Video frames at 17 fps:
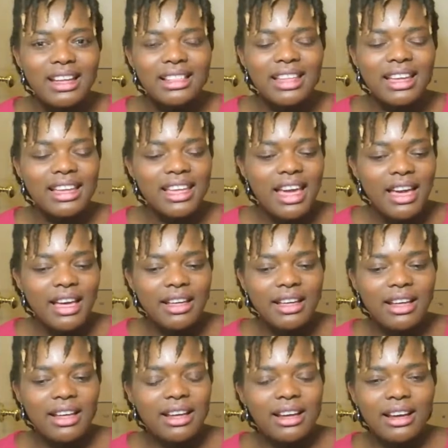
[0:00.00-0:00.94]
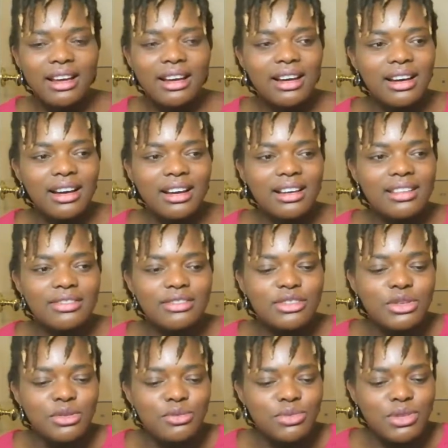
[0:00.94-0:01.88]
like
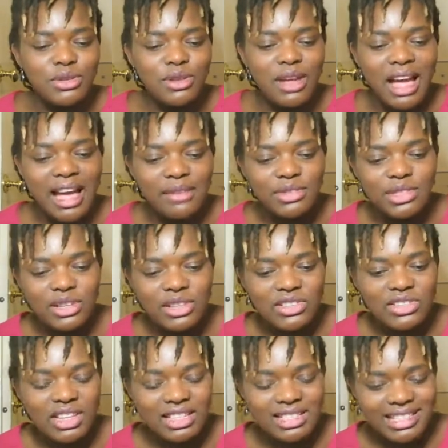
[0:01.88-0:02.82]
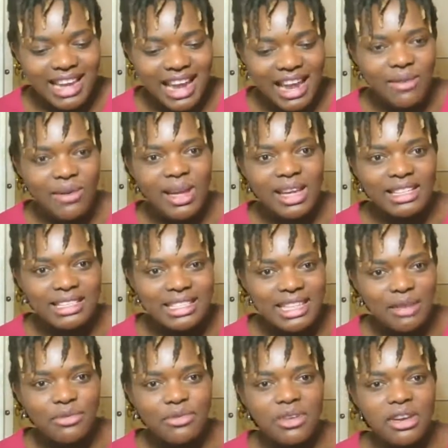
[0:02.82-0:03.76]
to have such a direct,
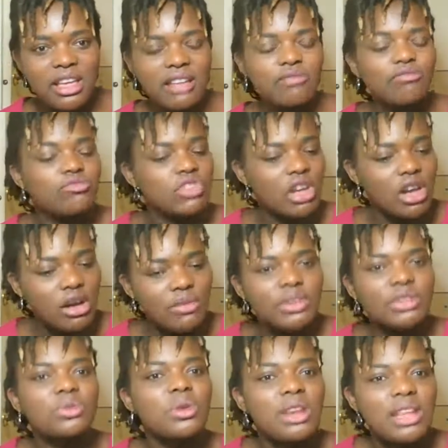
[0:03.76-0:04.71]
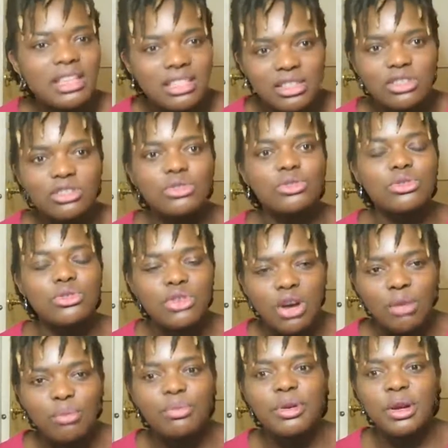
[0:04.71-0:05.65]
definite Jehovah's Witnesses do
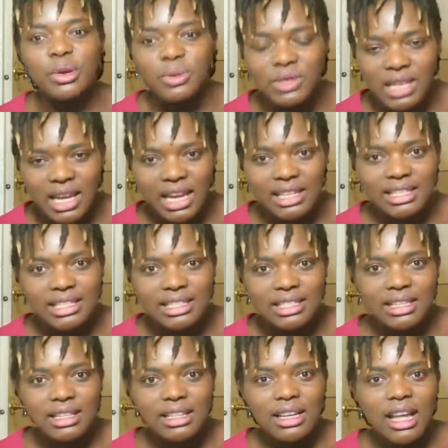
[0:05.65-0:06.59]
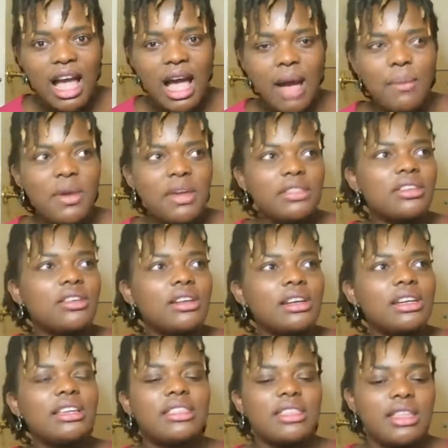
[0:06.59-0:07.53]
not protest. I mean, the
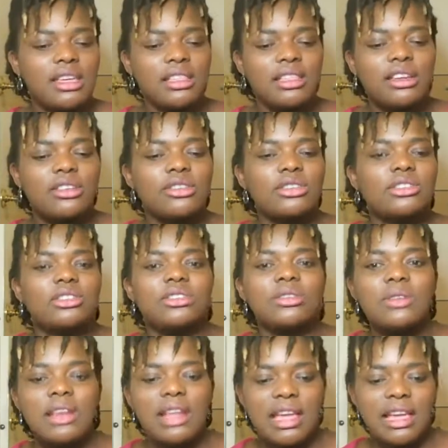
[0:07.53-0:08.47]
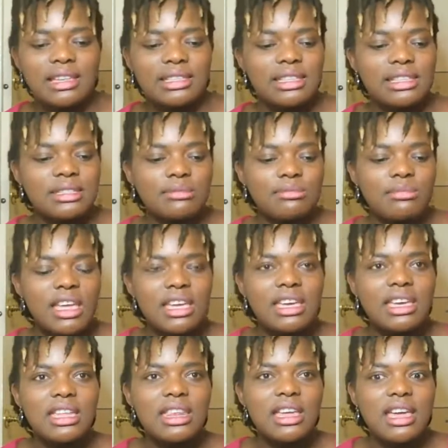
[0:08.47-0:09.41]
only thing they could do next is
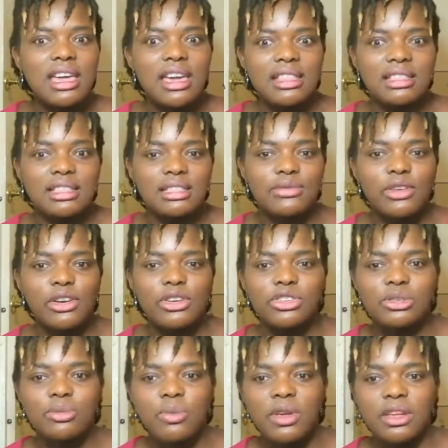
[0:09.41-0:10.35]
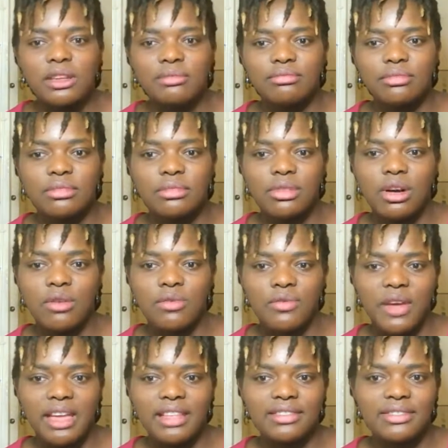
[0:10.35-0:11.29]
making it a disfellowshipping
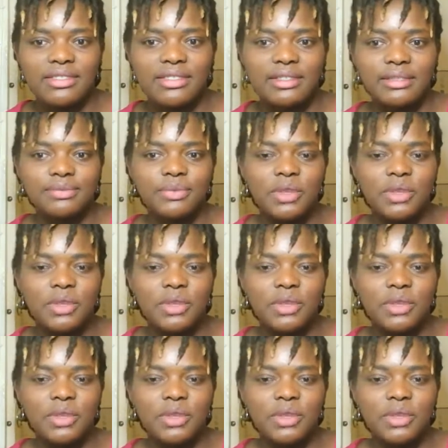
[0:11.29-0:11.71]
offense.